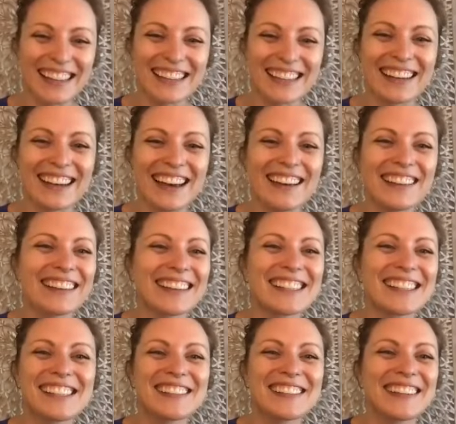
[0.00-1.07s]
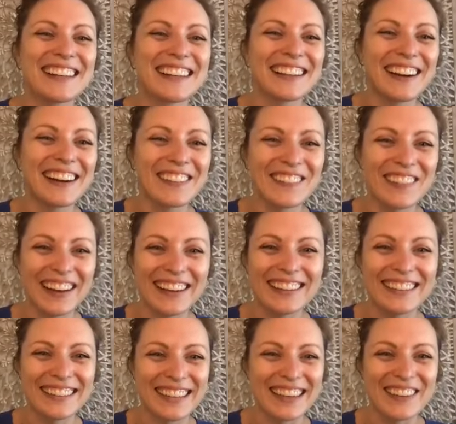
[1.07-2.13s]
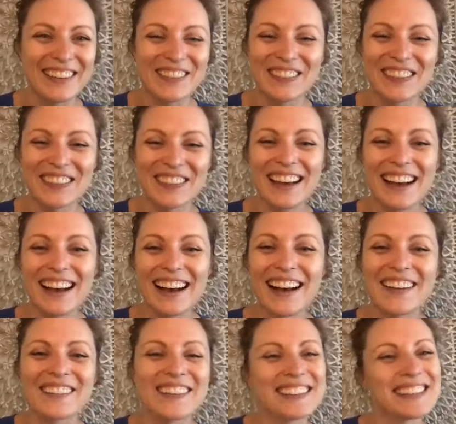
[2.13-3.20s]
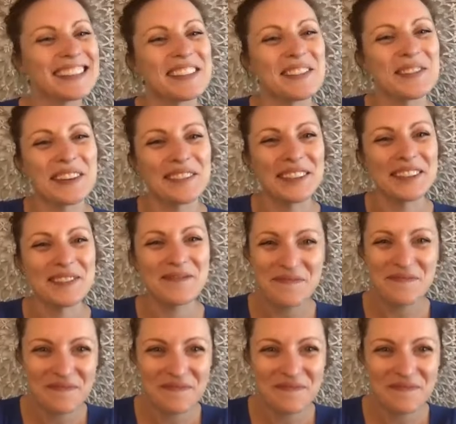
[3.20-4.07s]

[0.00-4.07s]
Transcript: And now let us join in our final hymn, Restless Weaver.